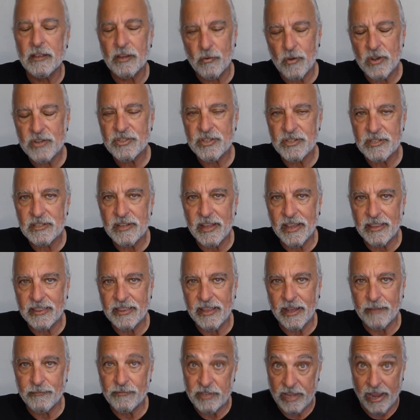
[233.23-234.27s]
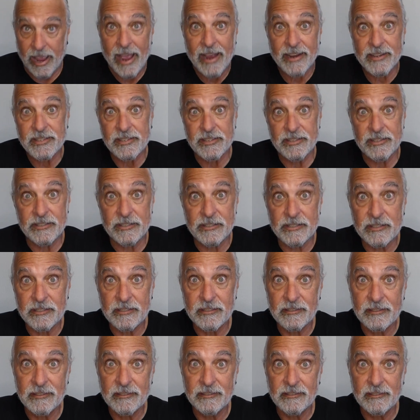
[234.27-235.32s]
questions like that,
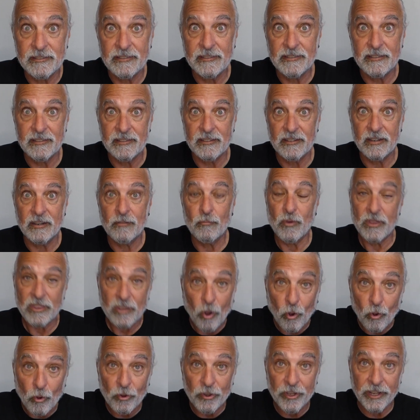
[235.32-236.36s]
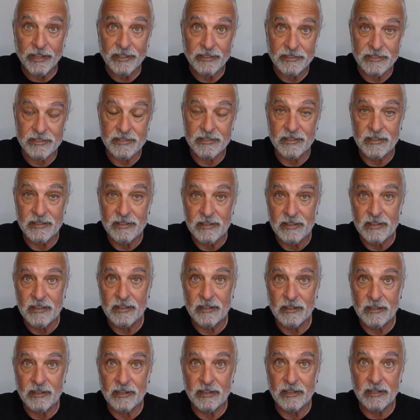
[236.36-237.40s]
taxes, withholdings,
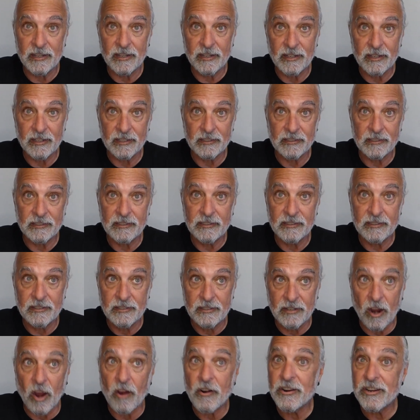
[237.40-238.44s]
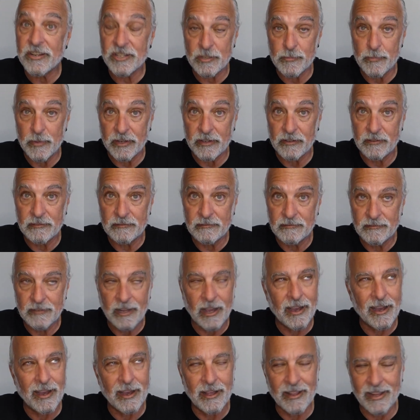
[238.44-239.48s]
garnishment,
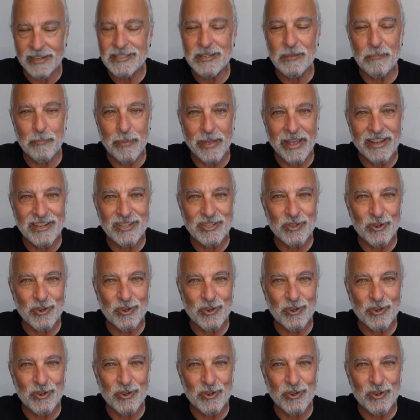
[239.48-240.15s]
that's a bad